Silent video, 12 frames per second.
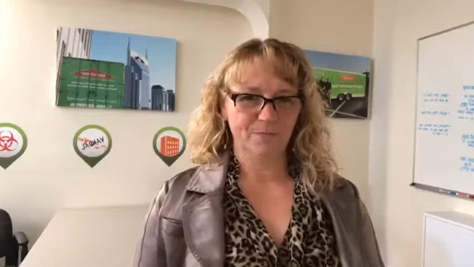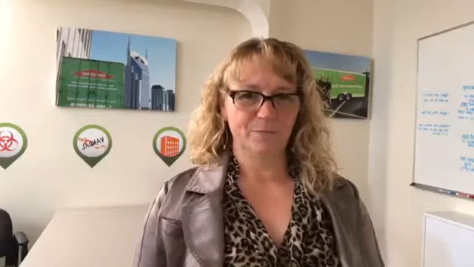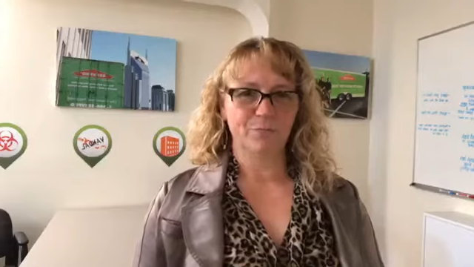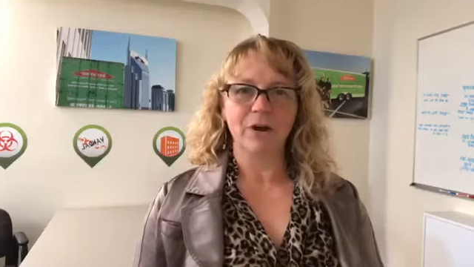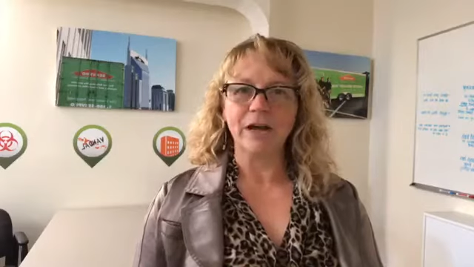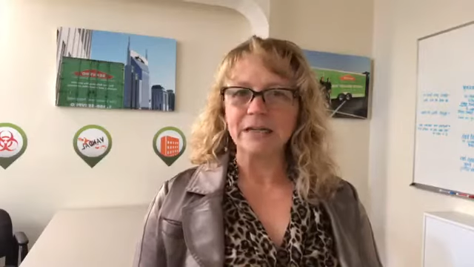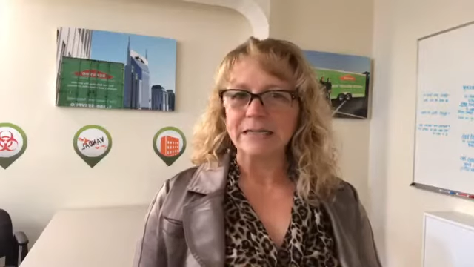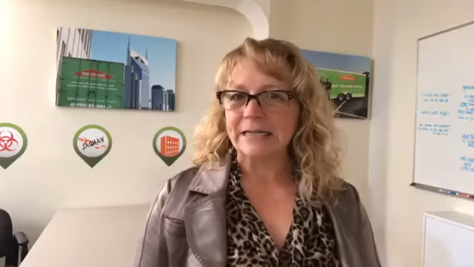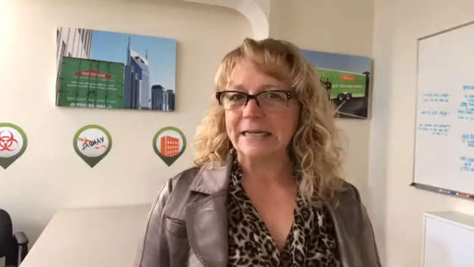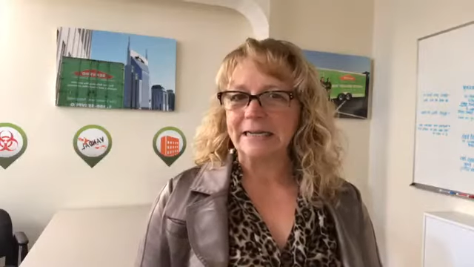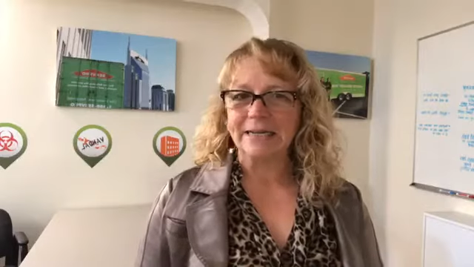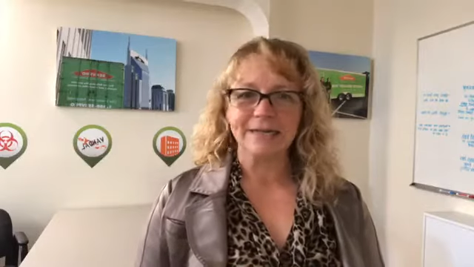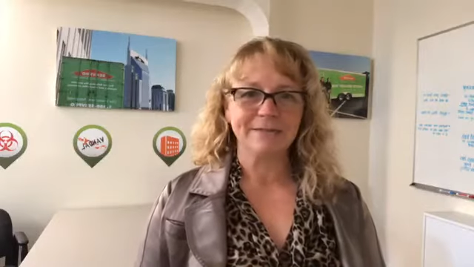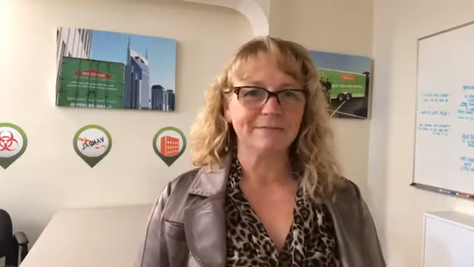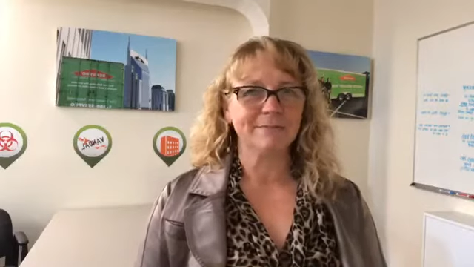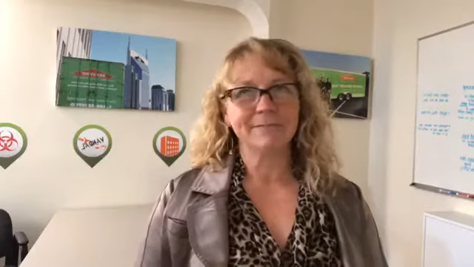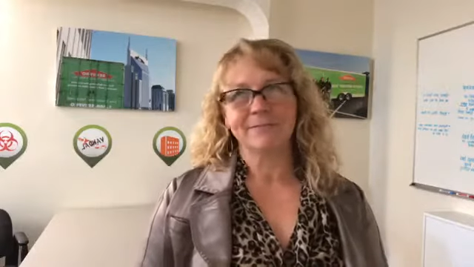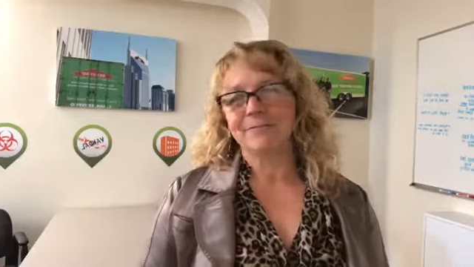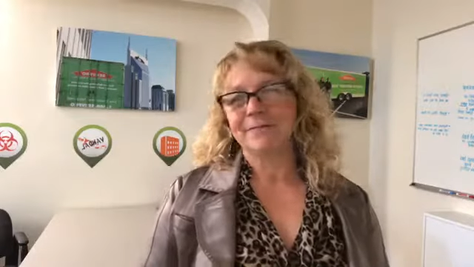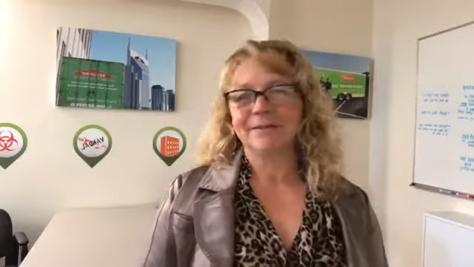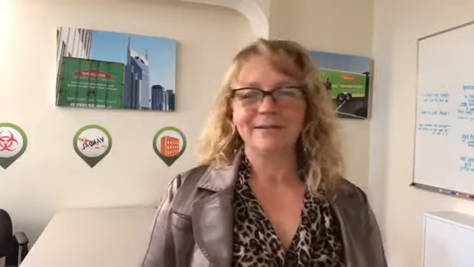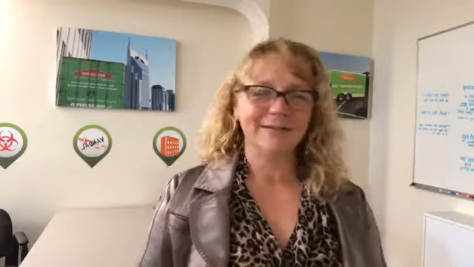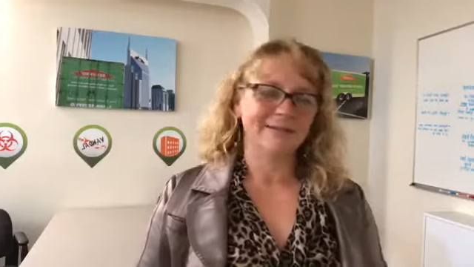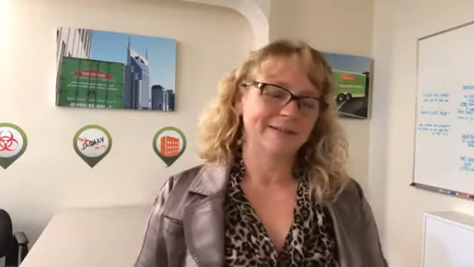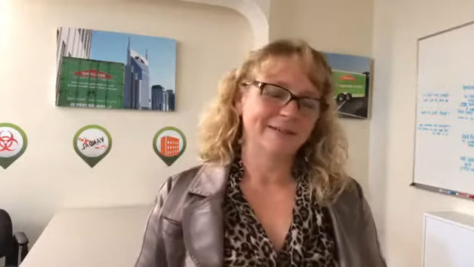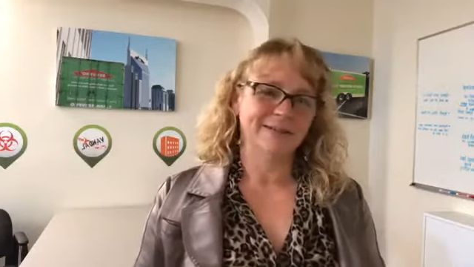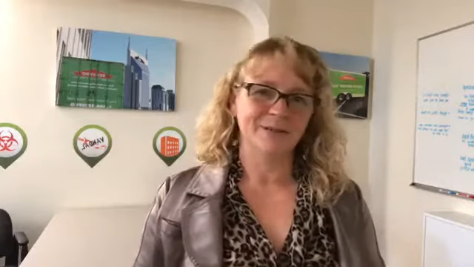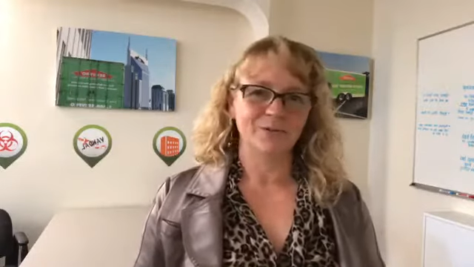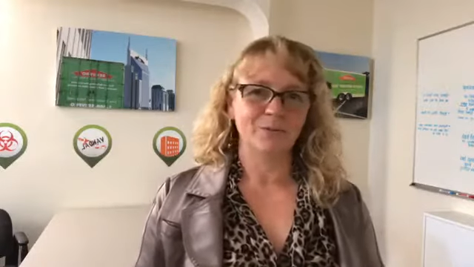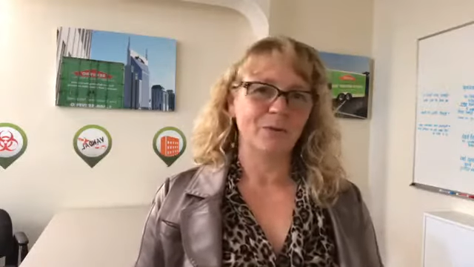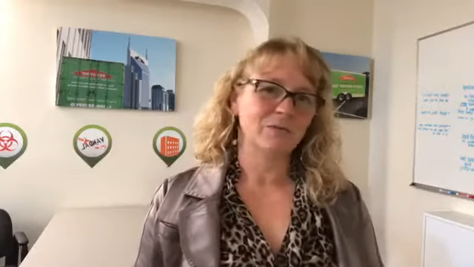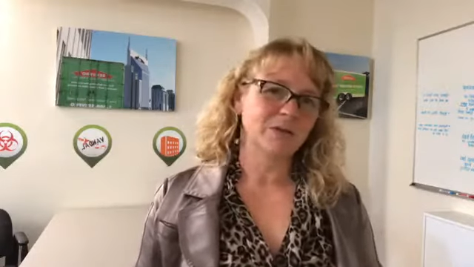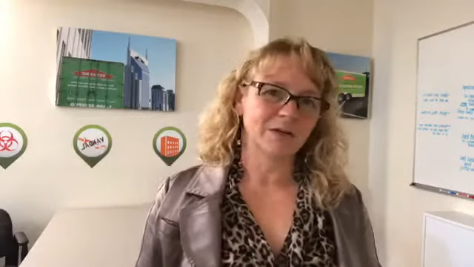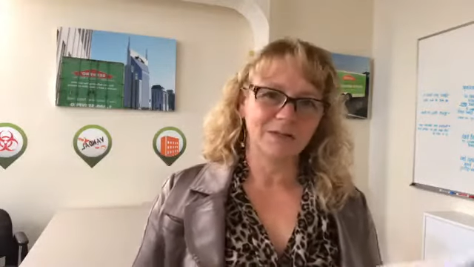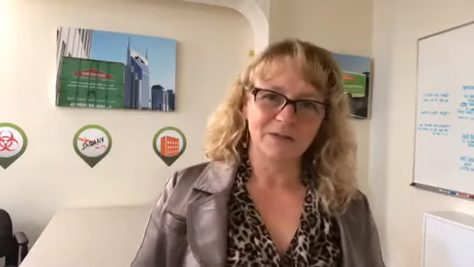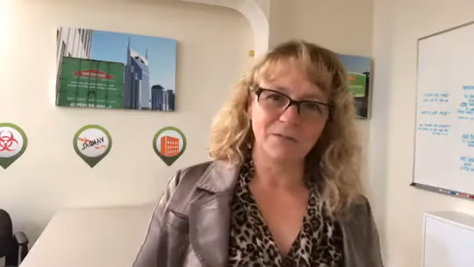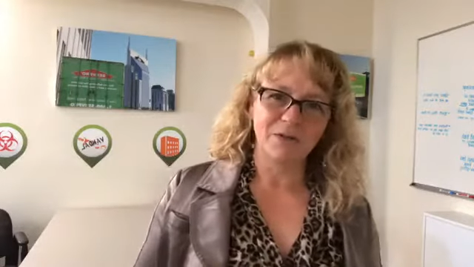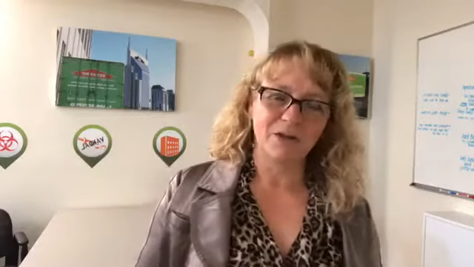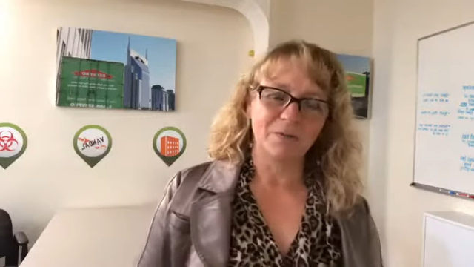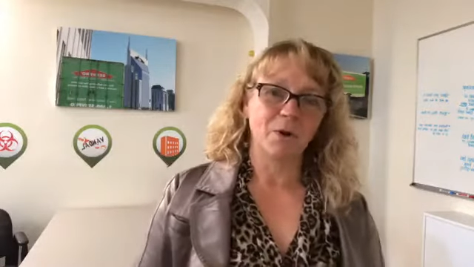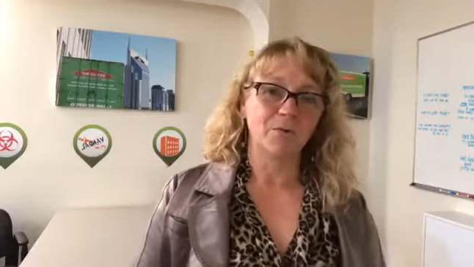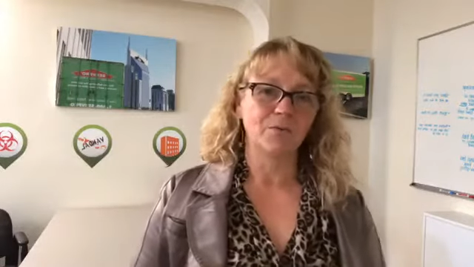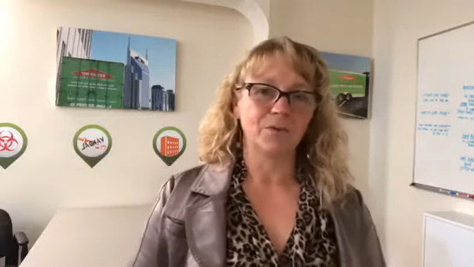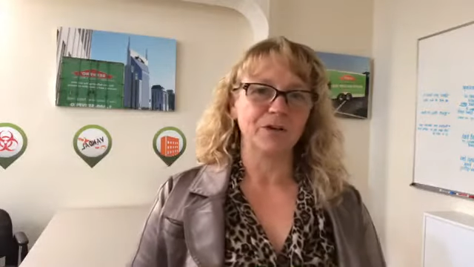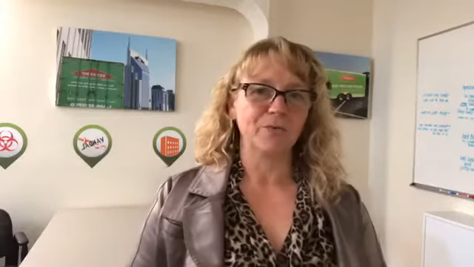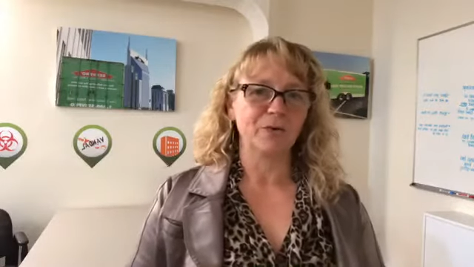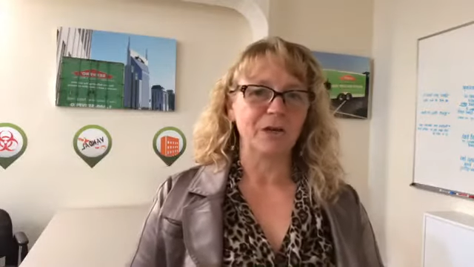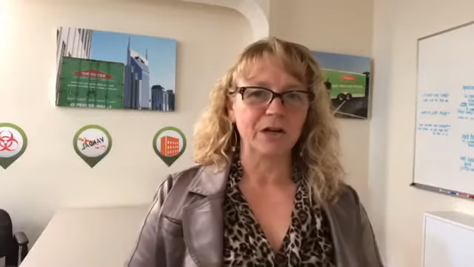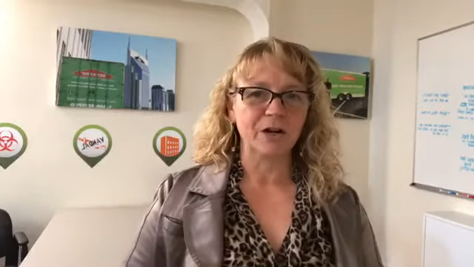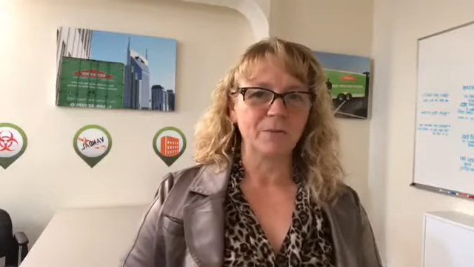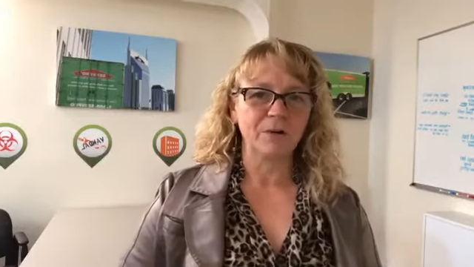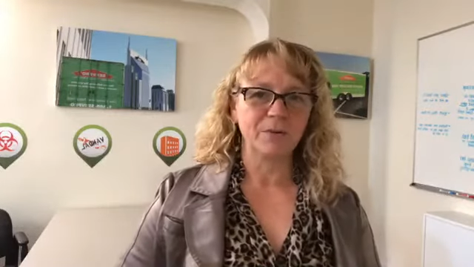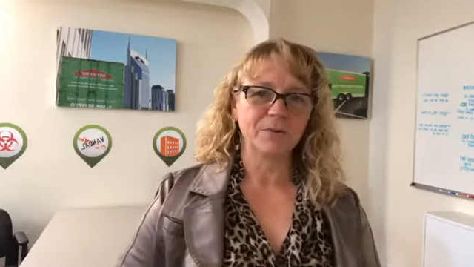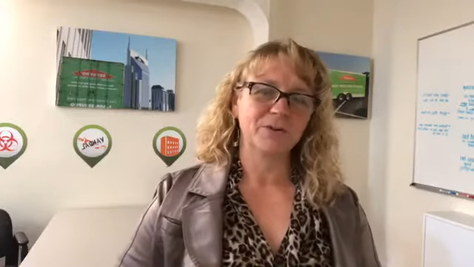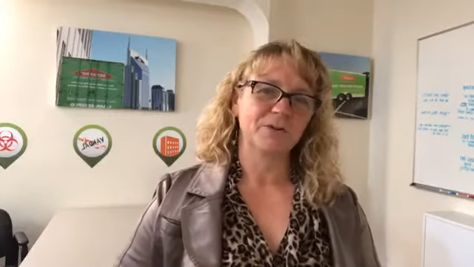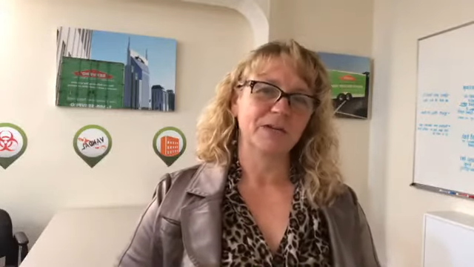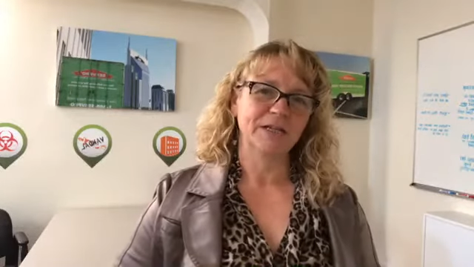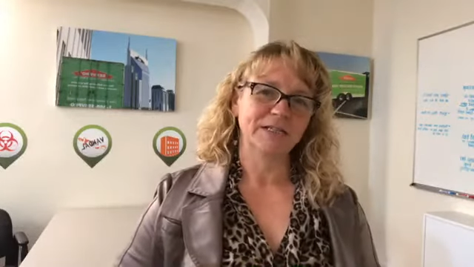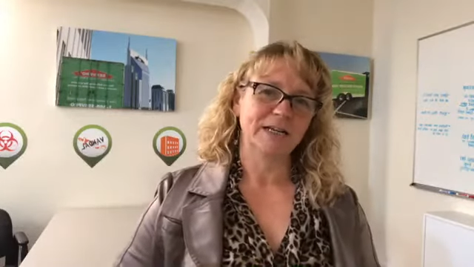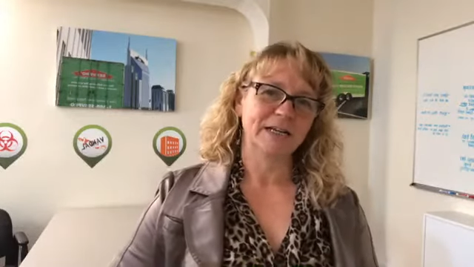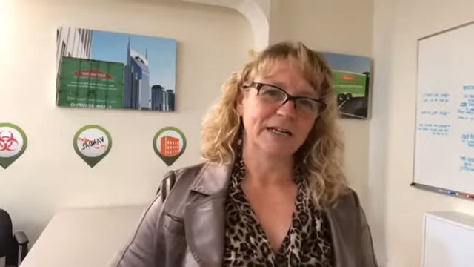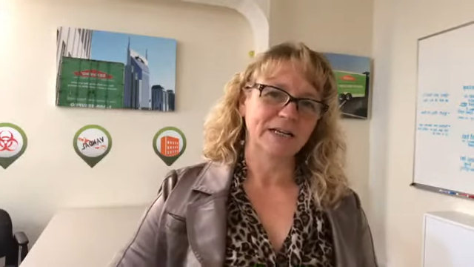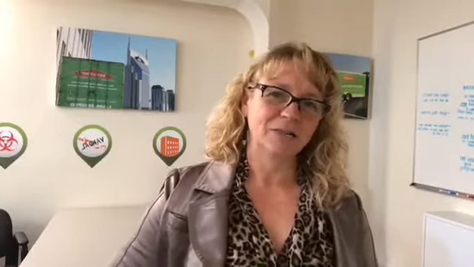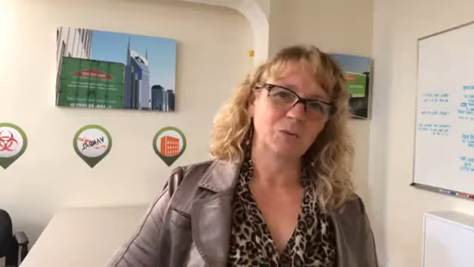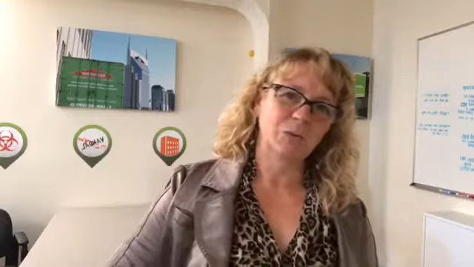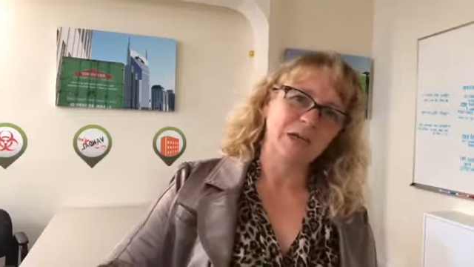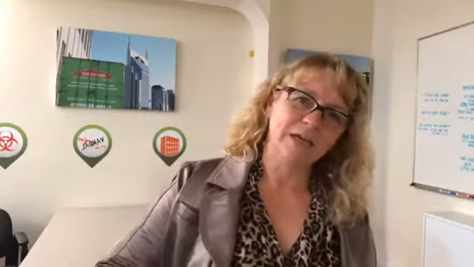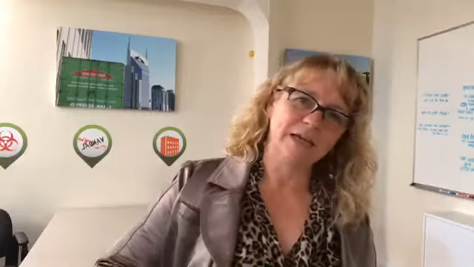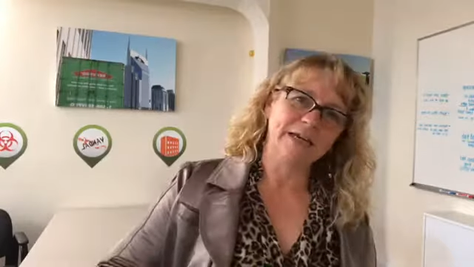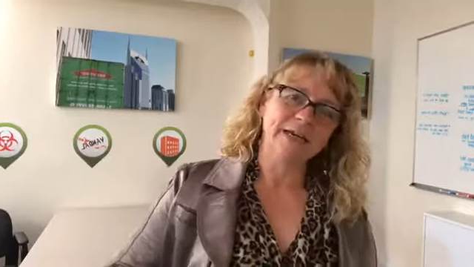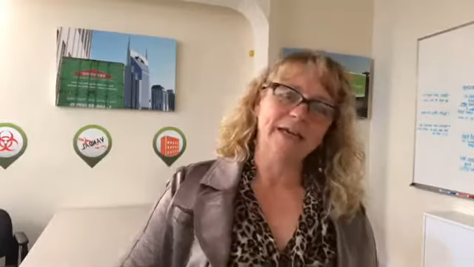branding, the website's going to be up hopefully in a week, and I'll be able to announce that next week.